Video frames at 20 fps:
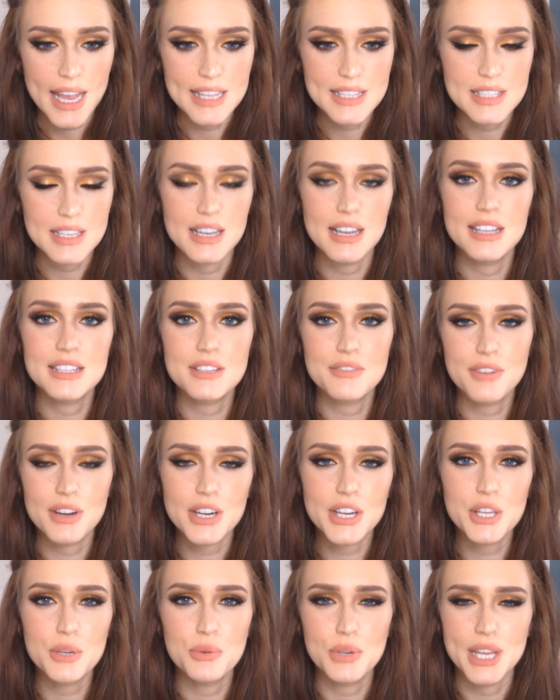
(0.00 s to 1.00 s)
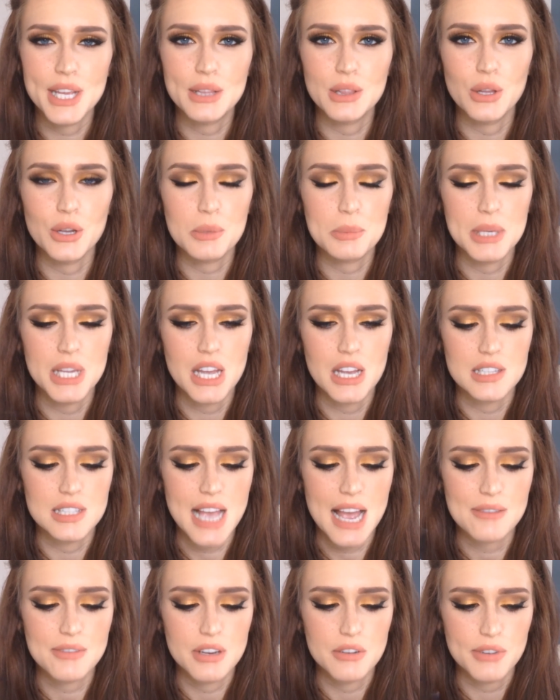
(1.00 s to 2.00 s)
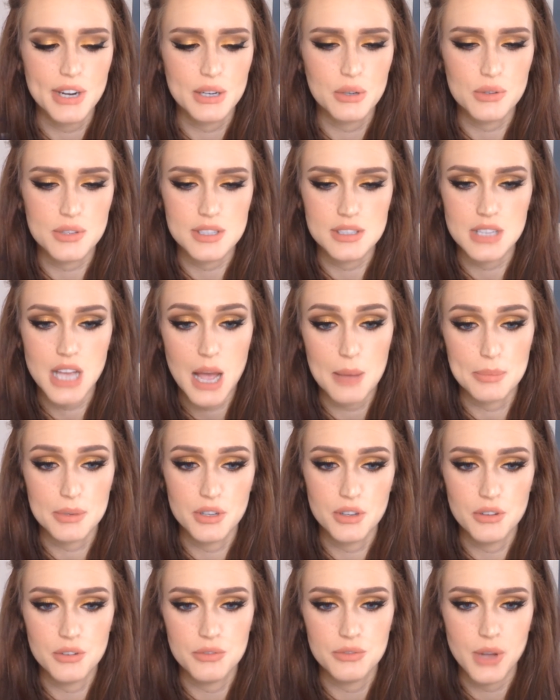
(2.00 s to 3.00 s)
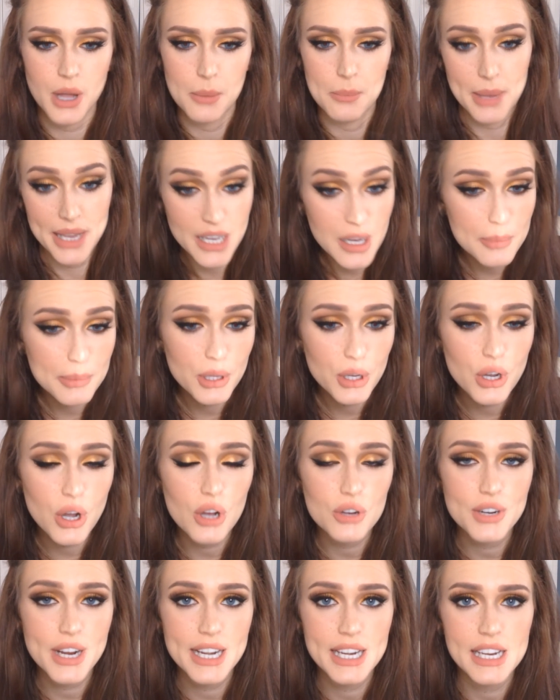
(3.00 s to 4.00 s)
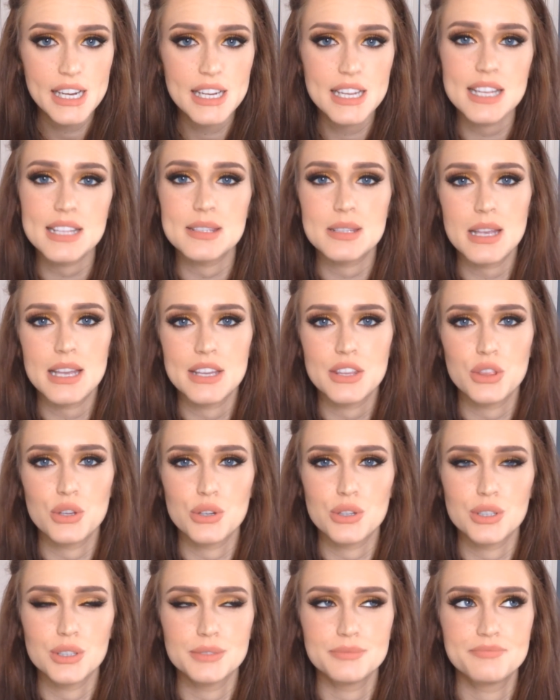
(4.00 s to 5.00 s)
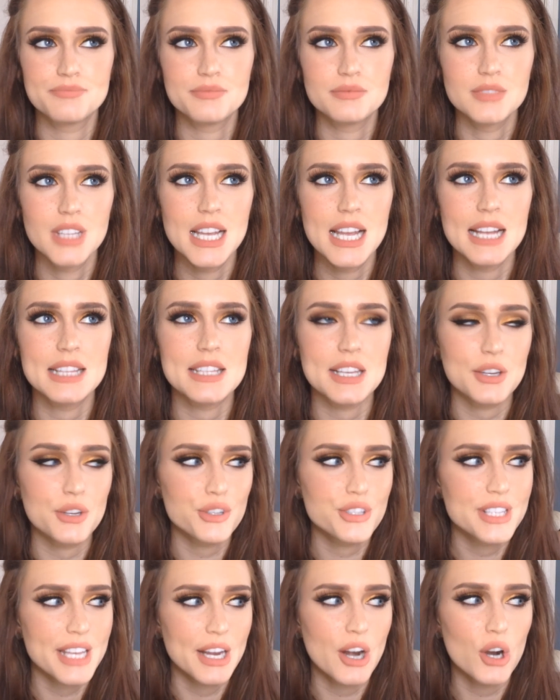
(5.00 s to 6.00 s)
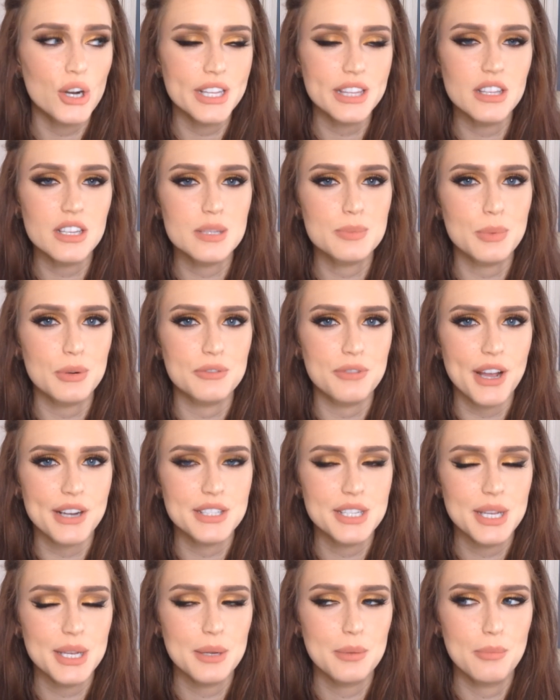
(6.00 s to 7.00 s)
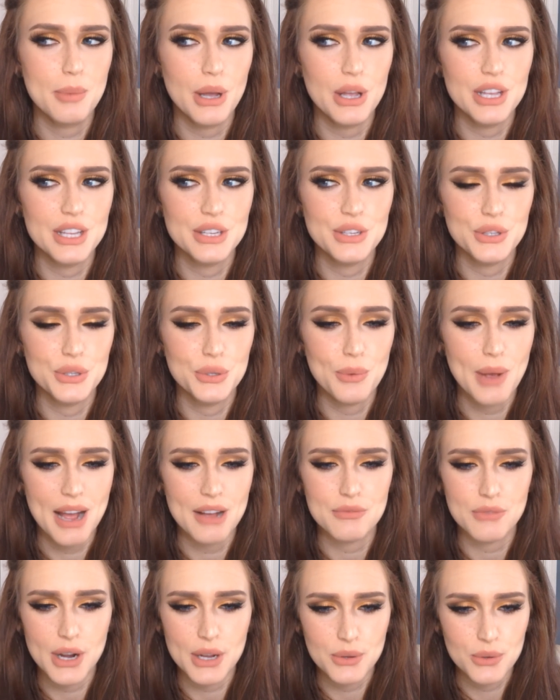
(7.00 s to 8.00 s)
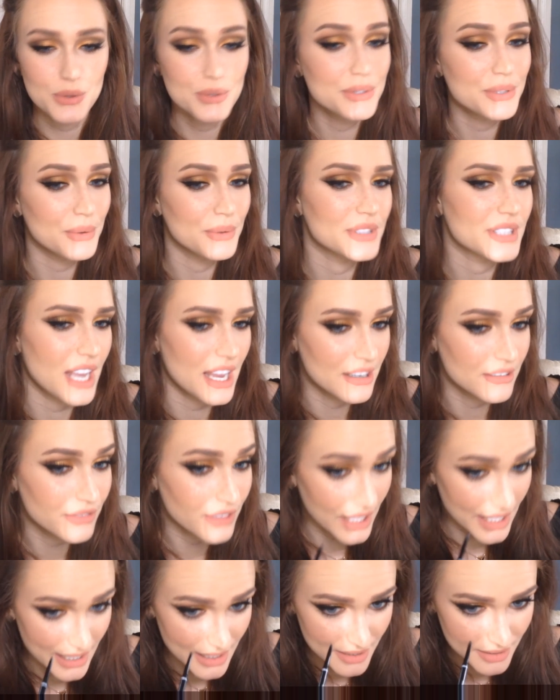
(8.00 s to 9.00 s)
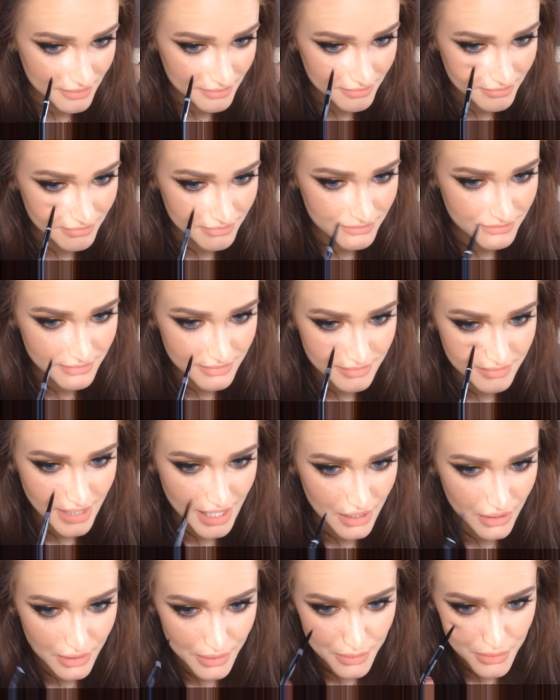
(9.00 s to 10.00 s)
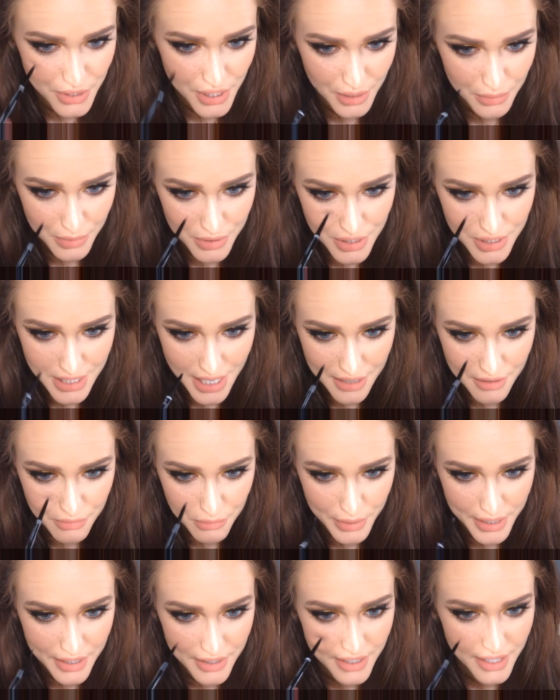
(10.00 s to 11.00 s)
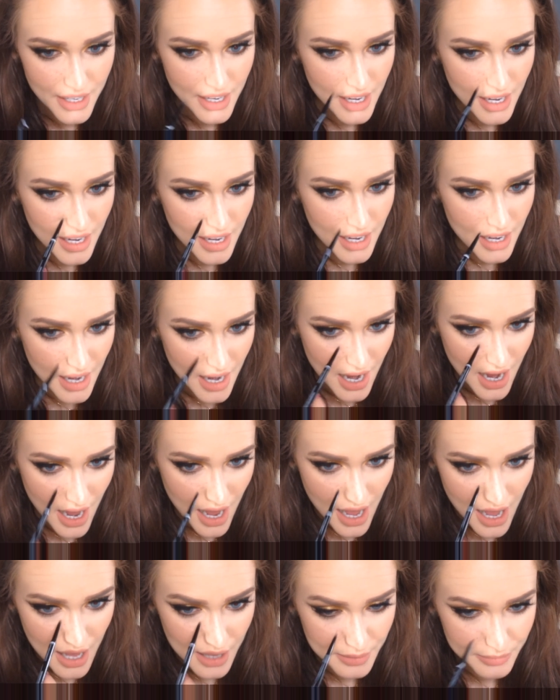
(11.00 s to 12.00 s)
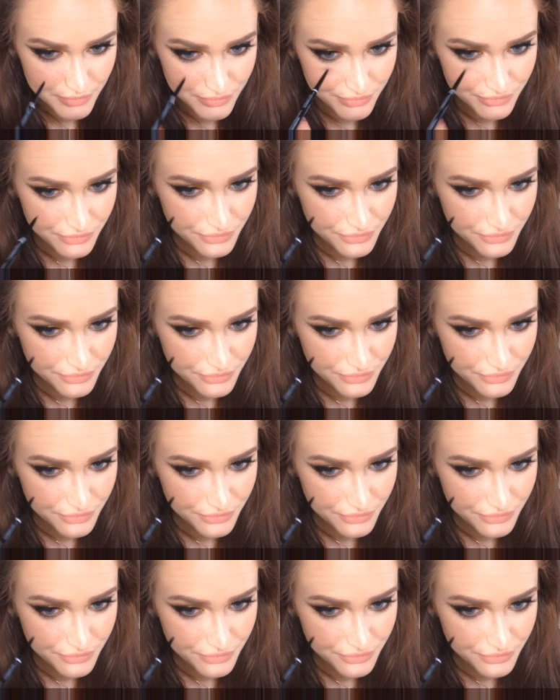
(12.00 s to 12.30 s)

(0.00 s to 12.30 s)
it's, it's a very unique look because having freckles on top of a makeup look already, it's like they're, it's like your skin already looks perfected, but you have freckles, so it's kind of like that illusion, which is kind of weird. Um,